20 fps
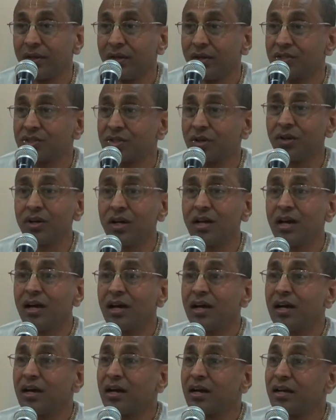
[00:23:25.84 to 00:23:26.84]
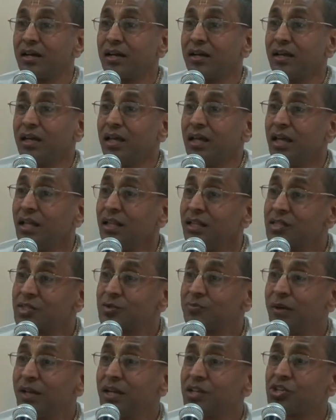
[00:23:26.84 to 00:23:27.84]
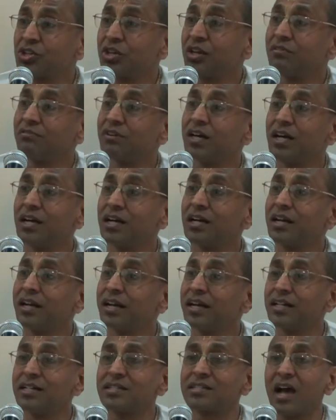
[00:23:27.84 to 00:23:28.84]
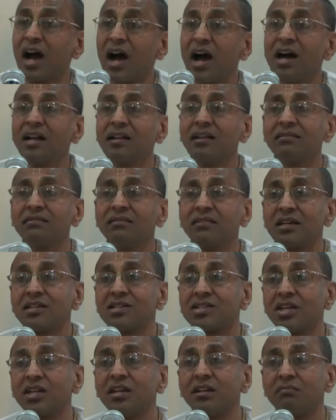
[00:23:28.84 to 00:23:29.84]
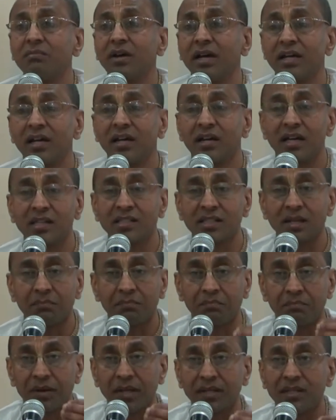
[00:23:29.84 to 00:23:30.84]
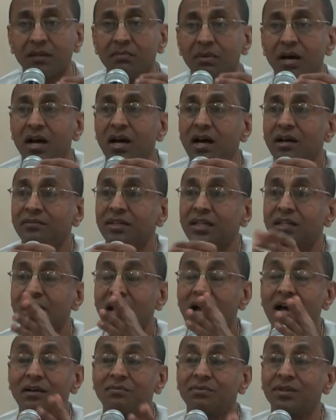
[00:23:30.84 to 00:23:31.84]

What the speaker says: So, in the spiritual world, it is Ananda Chinmaya Rasa Pratibhavita.